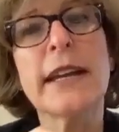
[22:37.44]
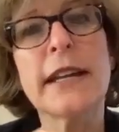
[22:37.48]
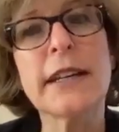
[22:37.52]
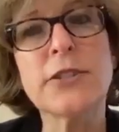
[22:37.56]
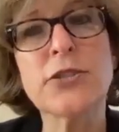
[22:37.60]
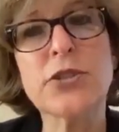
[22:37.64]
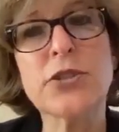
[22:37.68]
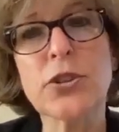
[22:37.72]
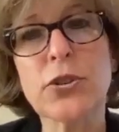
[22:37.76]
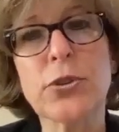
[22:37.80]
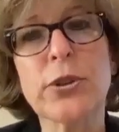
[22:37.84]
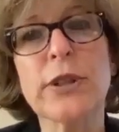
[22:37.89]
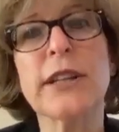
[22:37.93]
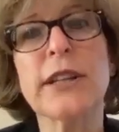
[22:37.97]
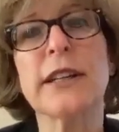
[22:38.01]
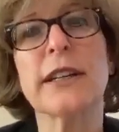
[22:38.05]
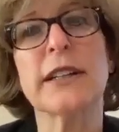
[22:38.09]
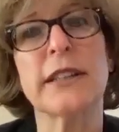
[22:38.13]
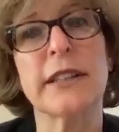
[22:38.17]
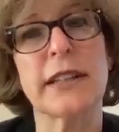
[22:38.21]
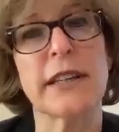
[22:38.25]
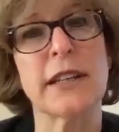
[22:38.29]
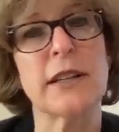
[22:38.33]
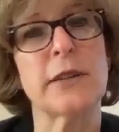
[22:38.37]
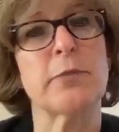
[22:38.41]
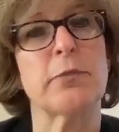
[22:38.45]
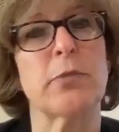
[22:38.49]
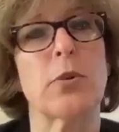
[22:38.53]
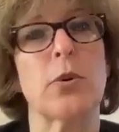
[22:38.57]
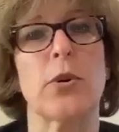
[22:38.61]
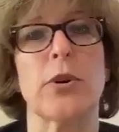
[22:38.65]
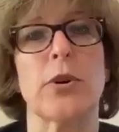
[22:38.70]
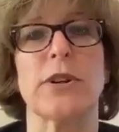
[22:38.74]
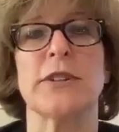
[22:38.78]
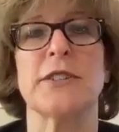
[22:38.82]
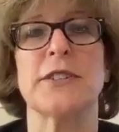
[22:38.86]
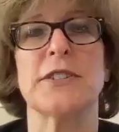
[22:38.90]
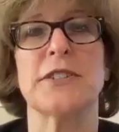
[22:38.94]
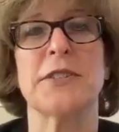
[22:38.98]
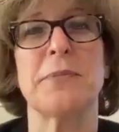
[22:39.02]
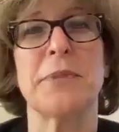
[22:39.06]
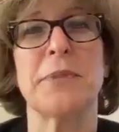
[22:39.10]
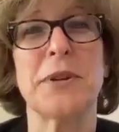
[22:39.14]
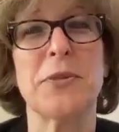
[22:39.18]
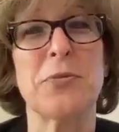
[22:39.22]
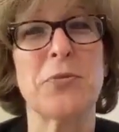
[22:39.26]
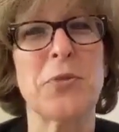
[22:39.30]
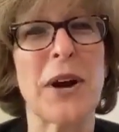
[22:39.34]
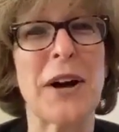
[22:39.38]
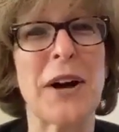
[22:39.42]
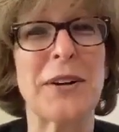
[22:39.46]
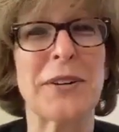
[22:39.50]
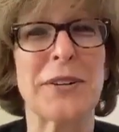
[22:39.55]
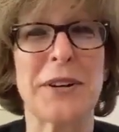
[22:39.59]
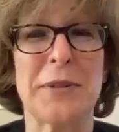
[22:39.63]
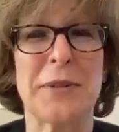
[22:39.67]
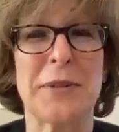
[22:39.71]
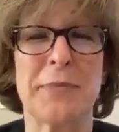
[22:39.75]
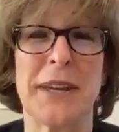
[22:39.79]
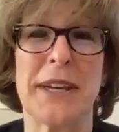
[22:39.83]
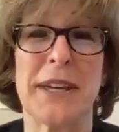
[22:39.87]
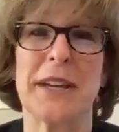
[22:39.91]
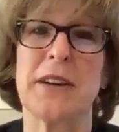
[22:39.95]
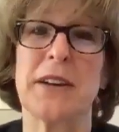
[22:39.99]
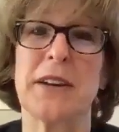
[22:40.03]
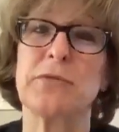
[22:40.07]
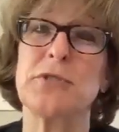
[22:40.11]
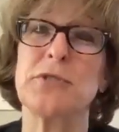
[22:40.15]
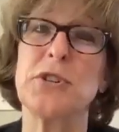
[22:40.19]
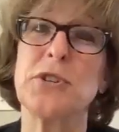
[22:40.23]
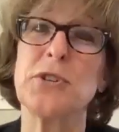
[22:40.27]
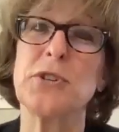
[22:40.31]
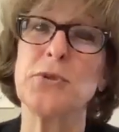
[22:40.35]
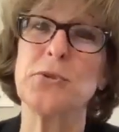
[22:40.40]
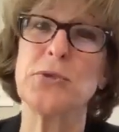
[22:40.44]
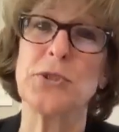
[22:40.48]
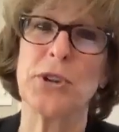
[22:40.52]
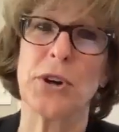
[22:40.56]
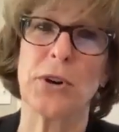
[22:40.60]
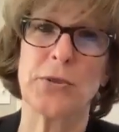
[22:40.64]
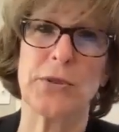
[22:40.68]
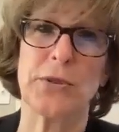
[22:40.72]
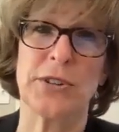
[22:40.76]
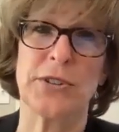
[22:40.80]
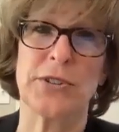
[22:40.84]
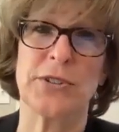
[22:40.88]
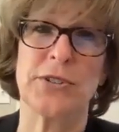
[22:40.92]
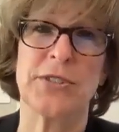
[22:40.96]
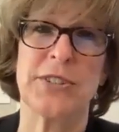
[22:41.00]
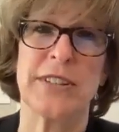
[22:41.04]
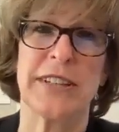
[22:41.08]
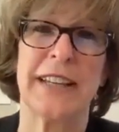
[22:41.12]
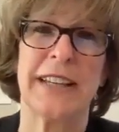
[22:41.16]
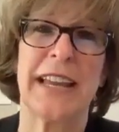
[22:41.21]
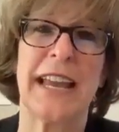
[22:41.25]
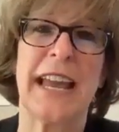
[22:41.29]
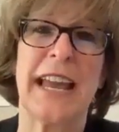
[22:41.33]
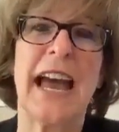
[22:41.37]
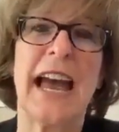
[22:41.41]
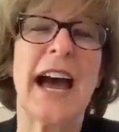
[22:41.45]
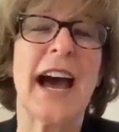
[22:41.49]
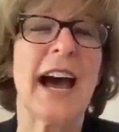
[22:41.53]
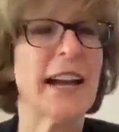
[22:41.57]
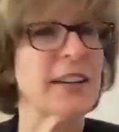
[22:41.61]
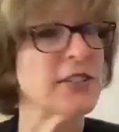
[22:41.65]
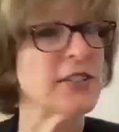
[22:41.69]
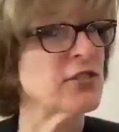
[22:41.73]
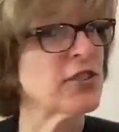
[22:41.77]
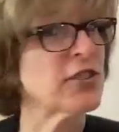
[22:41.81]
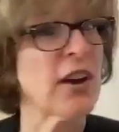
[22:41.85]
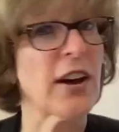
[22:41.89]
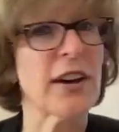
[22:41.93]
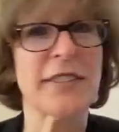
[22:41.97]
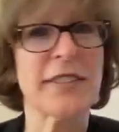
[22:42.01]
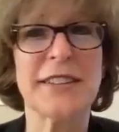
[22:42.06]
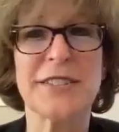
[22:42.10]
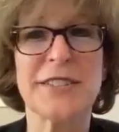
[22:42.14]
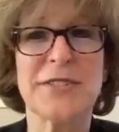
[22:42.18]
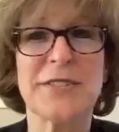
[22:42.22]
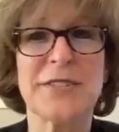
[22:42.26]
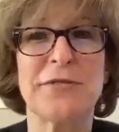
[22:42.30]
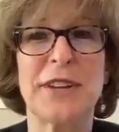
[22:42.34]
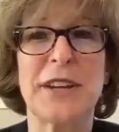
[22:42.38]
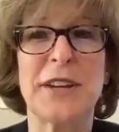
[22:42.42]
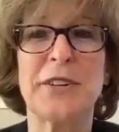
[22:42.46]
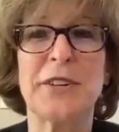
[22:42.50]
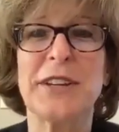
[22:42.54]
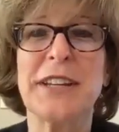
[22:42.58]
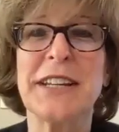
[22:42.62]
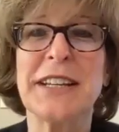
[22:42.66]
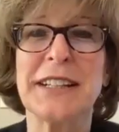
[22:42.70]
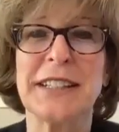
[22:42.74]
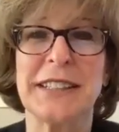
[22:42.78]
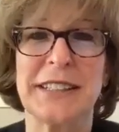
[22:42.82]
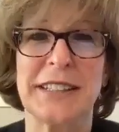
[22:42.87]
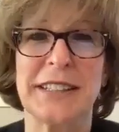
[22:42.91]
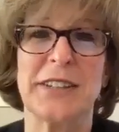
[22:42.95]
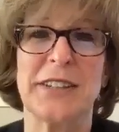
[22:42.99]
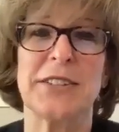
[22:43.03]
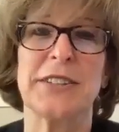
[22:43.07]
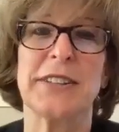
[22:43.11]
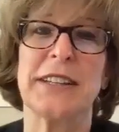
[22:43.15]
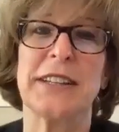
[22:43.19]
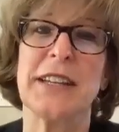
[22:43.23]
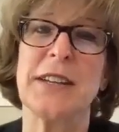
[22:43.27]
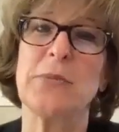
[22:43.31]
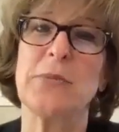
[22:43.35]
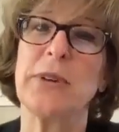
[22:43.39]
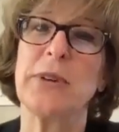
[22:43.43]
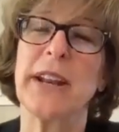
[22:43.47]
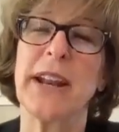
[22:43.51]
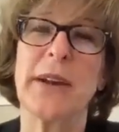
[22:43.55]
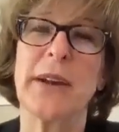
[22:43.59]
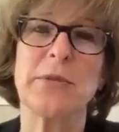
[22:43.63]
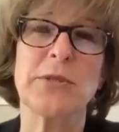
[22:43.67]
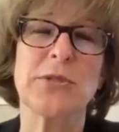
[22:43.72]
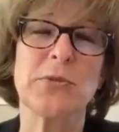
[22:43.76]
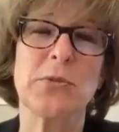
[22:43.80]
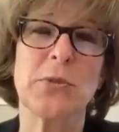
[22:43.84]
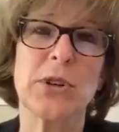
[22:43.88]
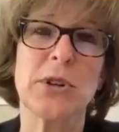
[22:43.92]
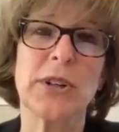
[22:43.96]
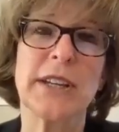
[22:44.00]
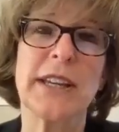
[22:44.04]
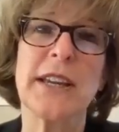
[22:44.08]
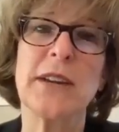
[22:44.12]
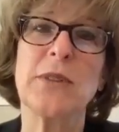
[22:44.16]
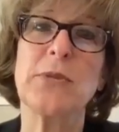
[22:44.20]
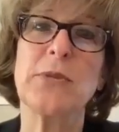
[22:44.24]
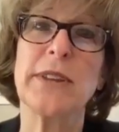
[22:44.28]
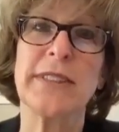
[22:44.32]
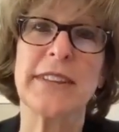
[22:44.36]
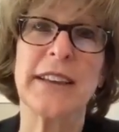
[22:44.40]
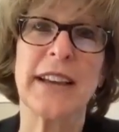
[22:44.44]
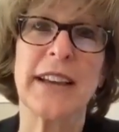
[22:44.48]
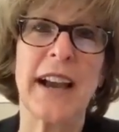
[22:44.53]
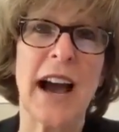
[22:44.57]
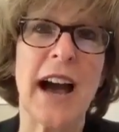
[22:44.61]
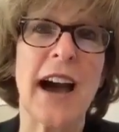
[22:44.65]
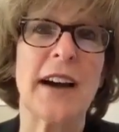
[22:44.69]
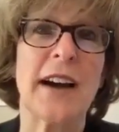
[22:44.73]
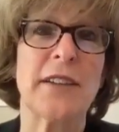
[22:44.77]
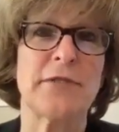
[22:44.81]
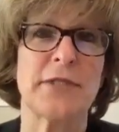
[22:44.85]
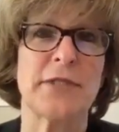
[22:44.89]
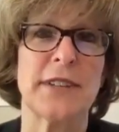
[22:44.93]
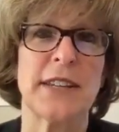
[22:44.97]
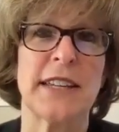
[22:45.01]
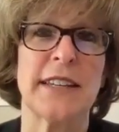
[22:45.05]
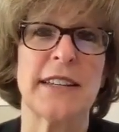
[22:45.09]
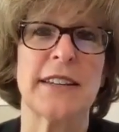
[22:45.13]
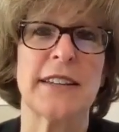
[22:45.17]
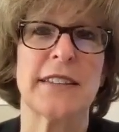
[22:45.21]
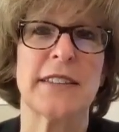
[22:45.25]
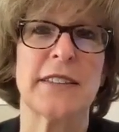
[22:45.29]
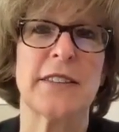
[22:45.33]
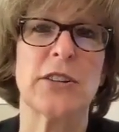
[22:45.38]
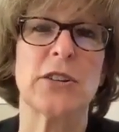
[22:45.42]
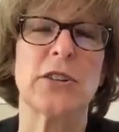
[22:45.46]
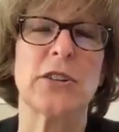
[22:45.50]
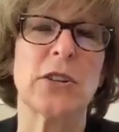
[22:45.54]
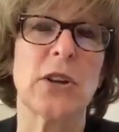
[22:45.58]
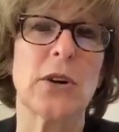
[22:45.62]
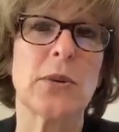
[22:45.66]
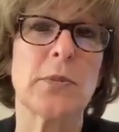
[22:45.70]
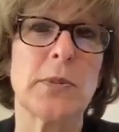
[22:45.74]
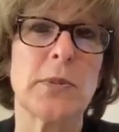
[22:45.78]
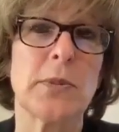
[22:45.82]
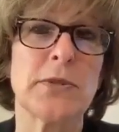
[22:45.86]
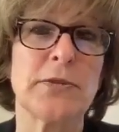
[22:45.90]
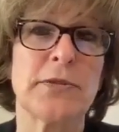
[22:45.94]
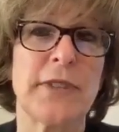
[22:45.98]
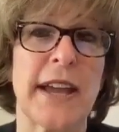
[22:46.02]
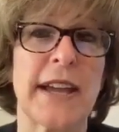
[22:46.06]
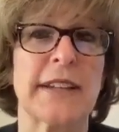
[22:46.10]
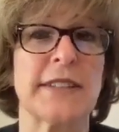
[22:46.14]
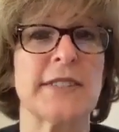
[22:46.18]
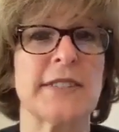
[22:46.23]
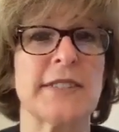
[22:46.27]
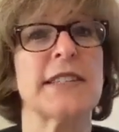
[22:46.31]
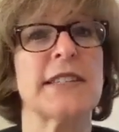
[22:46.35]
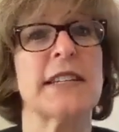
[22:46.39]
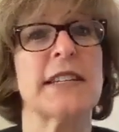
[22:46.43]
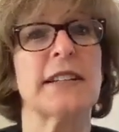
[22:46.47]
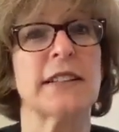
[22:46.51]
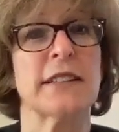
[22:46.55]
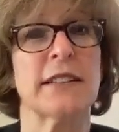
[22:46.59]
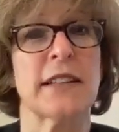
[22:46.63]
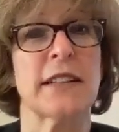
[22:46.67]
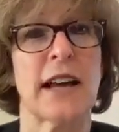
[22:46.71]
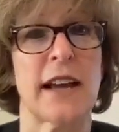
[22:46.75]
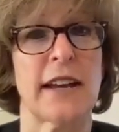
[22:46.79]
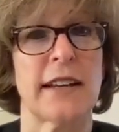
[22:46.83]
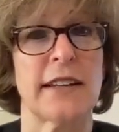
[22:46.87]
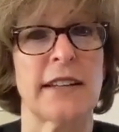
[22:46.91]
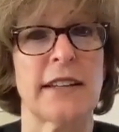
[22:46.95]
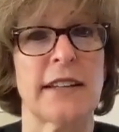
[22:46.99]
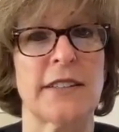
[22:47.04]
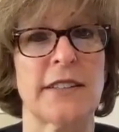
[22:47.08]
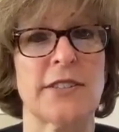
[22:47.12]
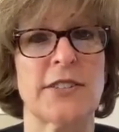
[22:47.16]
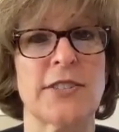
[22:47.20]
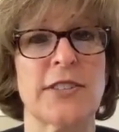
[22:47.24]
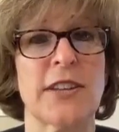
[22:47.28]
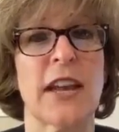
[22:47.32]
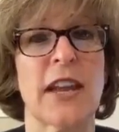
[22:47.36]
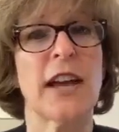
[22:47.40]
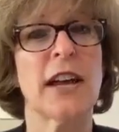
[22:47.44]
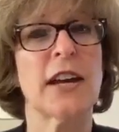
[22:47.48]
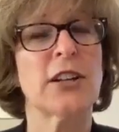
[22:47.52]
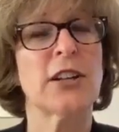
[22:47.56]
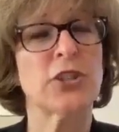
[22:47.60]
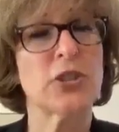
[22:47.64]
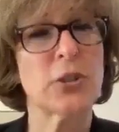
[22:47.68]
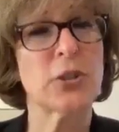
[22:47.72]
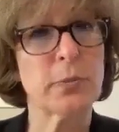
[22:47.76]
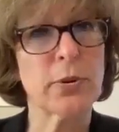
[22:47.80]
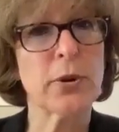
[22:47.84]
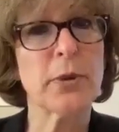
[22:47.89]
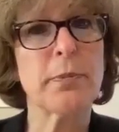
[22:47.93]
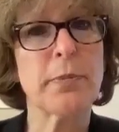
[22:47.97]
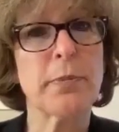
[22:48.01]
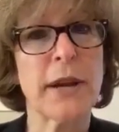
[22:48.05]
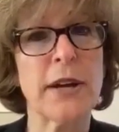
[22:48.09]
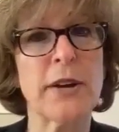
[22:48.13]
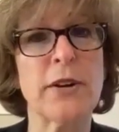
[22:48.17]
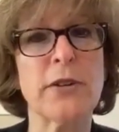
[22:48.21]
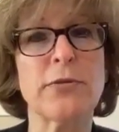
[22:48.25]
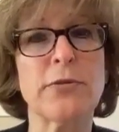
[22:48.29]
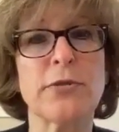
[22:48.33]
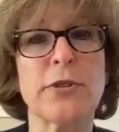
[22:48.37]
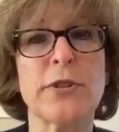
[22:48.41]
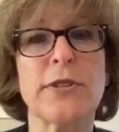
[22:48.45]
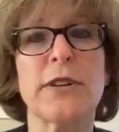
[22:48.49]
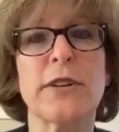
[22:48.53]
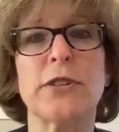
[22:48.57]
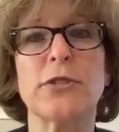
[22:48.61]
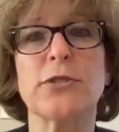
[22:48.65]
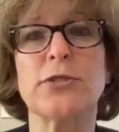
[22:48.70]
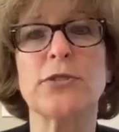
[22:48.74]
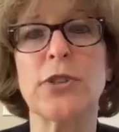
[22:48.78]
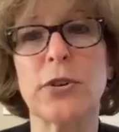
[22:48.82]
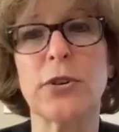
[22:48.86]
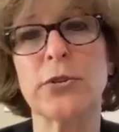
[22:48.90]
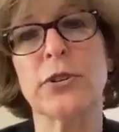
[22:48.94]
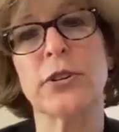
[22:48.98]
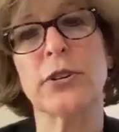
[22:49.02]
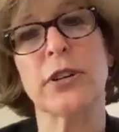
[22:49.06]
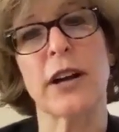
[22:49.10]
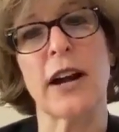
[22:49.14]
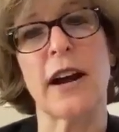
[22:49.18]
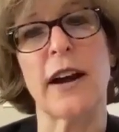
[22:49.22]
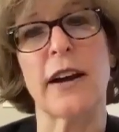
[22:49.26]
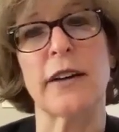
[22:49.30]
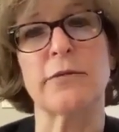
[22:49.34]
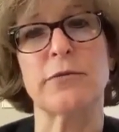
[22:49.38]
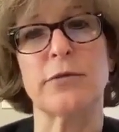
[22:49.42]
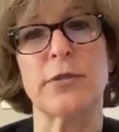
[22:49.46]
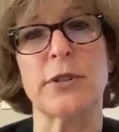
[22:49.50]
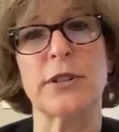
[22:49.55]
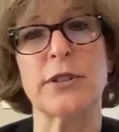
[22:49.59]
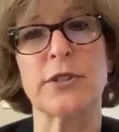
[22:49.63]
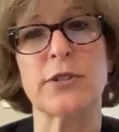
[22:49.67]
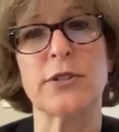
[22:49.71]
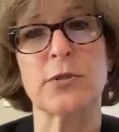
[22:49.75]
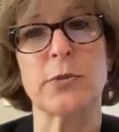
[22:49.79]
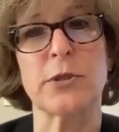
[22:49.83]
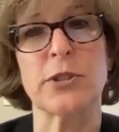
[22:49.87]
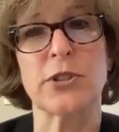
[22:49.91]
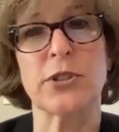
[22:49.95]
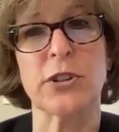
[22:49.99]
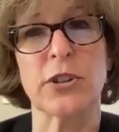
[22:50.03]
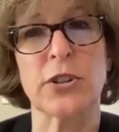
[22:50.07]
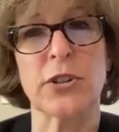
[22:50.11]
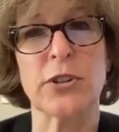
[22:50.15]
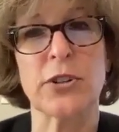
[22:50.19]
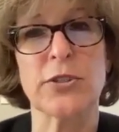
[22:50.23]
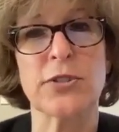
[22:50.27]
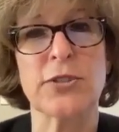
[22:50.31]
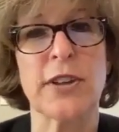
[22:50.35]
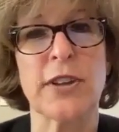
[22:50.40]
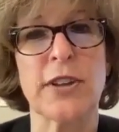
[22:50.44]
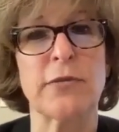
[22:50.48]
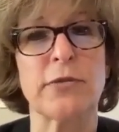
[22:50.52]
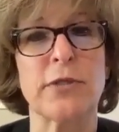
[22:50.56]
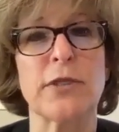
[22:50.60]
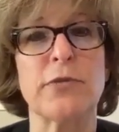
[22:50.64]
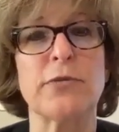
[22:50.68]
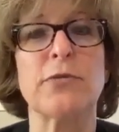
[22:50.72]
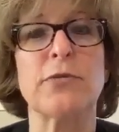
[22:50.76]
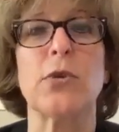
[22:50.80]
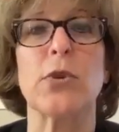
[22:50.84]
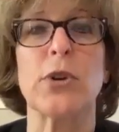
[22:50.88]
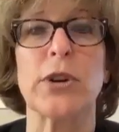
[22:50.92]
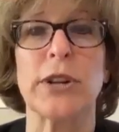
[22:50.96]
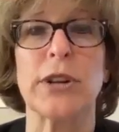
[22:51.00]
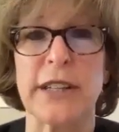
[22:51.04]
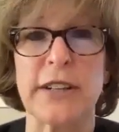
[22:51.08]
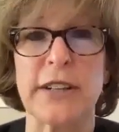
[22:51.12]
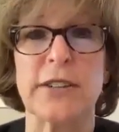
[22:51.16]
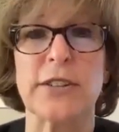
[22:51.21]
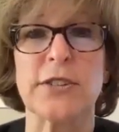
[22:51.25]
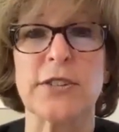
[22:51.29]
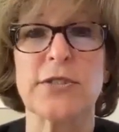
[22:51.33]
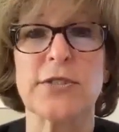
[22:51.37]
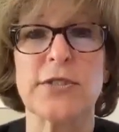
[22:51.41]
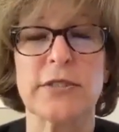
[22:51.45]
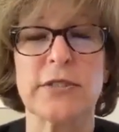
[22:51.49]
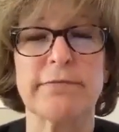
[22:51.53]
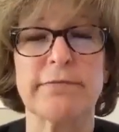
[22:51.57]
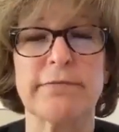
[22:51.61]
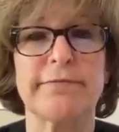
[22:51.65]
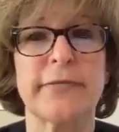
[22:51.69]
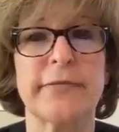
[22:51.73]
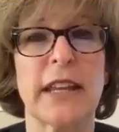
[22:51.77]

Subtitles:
it's critically important to be welcoming of new donors. I saw this very clearly when I was working with Gavi, the Global Vaccine Alliance, to prepare for their donor conference, which occurs every 4 years.